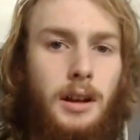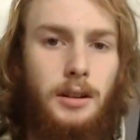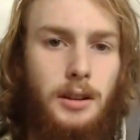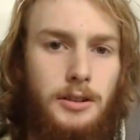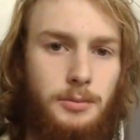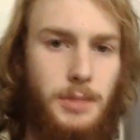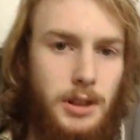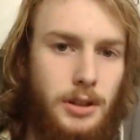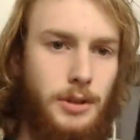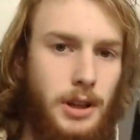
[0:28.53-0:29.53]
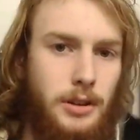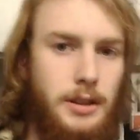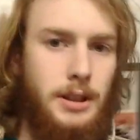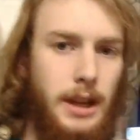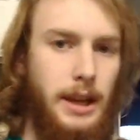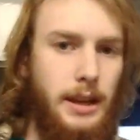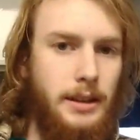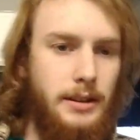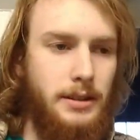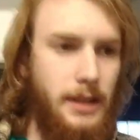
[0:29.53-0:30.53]
A lot's been going on,
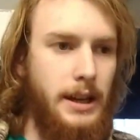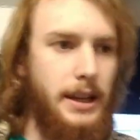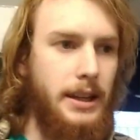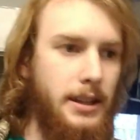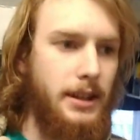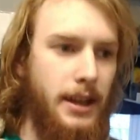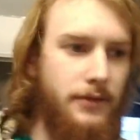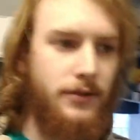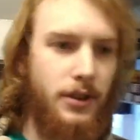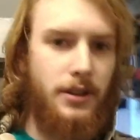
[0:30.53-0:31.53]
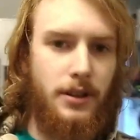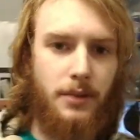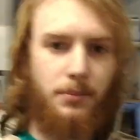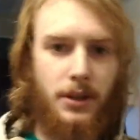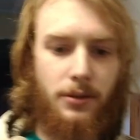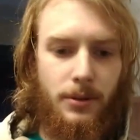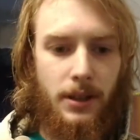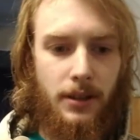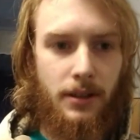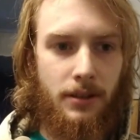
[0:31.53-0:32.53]
and I have not
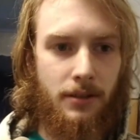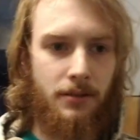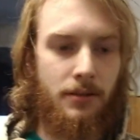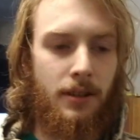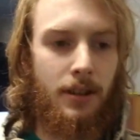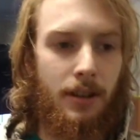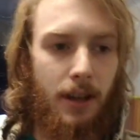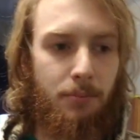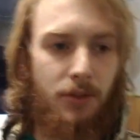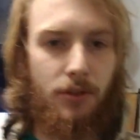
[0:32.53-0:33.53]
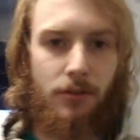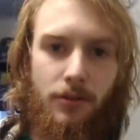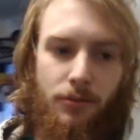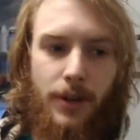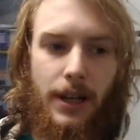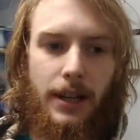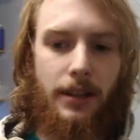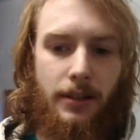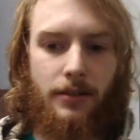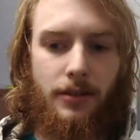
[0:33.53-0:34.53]
uploaded episode
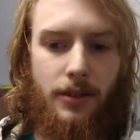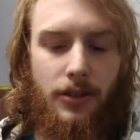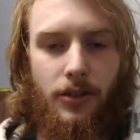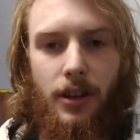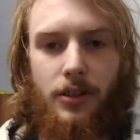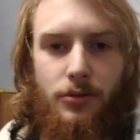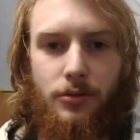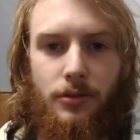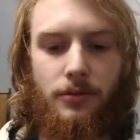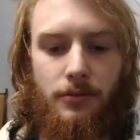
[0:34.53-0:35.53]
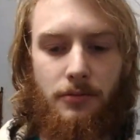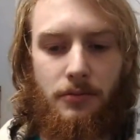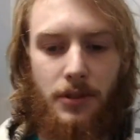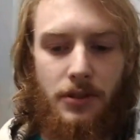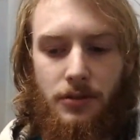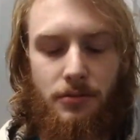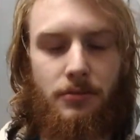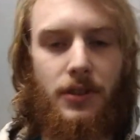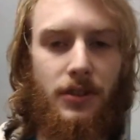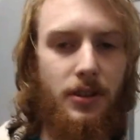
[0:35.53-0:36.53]
3 on schedule, which
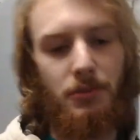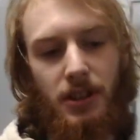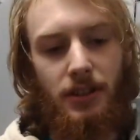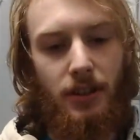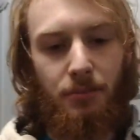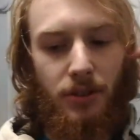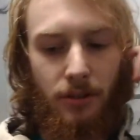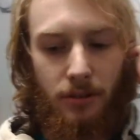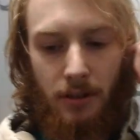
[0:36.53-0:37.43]
is going to be this episode.